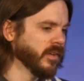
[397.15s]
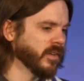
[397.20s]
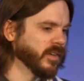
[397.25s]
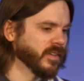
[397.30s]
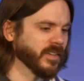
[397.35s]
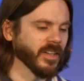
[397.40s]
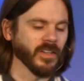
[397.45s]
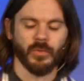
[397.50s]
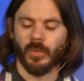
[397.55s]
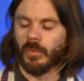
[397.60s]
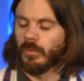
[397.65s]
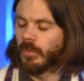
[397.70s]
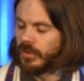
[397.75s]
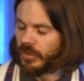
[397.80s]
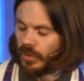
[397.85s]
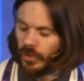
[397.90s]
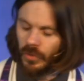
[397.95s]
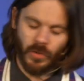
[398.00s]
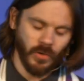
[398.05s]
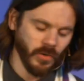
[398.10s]
And as we
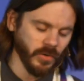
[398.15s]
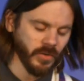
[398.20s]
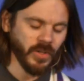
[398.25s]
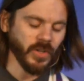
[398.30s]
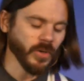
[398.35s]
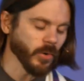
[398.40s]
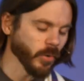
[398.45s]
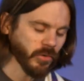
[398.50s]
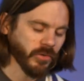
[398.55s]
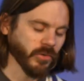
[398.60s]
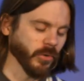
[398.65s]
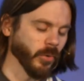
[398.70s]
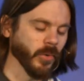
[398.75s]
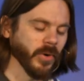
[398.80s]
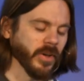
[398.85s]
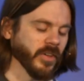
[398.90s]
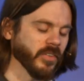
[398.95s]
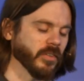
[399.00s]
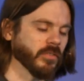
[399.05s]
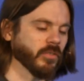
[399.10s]
return to your
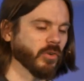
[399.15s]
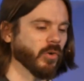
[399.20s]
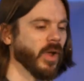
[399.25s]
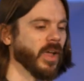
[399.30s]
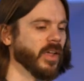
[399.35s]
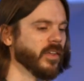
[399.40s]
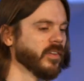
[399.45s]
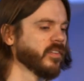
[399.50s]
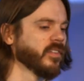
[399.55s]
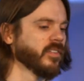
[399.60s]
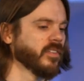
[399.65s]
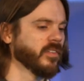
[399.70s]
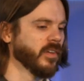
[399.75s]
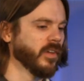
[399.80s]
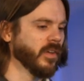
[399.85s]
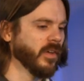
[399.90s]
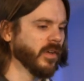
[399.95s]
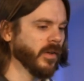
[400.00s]
stories of grace,